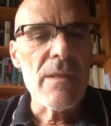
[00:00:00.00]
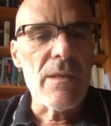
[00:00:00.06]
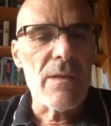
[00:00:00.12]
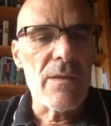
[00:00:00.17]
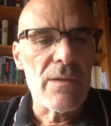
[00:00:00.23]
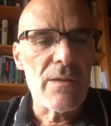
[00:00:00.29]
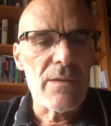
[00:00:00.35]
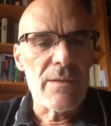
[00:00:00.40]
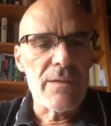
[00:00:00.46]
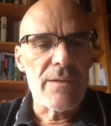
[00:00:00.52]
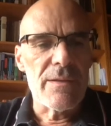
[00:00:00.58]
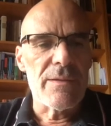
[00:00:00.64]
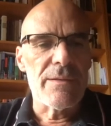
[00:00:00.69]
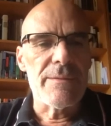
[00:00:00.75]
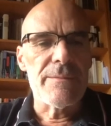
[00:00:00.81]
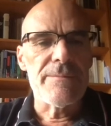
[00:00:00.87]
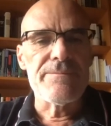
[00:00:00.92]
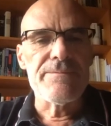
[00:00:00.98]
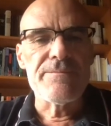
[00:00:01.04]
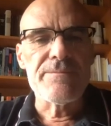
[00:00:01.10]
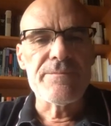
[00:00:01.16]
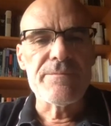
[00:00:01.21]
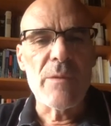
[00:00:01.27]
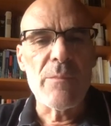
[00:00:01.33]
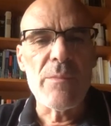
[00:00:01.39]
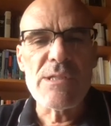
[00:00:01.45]
um,
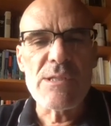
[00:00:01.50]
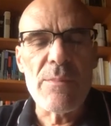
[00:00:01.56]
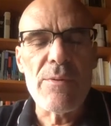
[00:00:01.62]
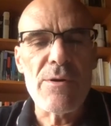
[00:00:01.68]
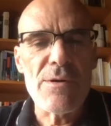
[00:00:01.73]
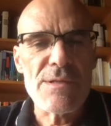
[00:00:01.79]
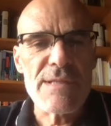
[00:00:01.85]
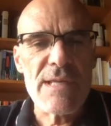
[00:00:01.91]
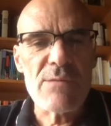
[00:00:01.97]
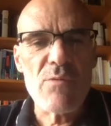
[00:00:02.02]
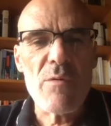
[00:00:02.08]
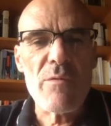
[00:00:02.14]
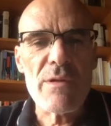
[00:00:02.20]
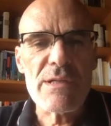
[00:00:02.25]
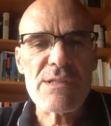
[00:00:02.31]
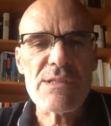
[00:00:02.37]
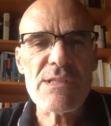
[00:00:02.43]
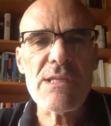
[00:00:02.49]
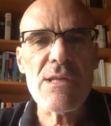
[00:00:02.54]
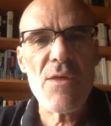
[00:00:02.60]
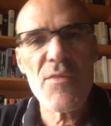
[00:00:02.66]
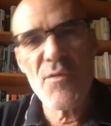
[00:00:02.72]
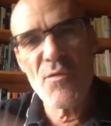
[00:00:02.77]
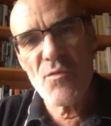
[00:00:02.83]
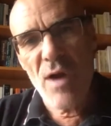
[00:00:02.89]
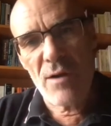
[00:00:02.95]
the major points that we will see
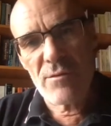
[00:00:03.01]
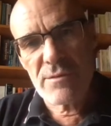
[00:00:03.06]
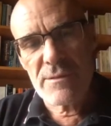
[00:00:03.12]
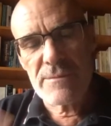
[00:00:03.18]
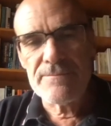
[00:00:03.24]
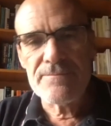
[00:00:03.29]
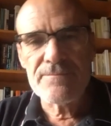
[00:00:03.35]
throughout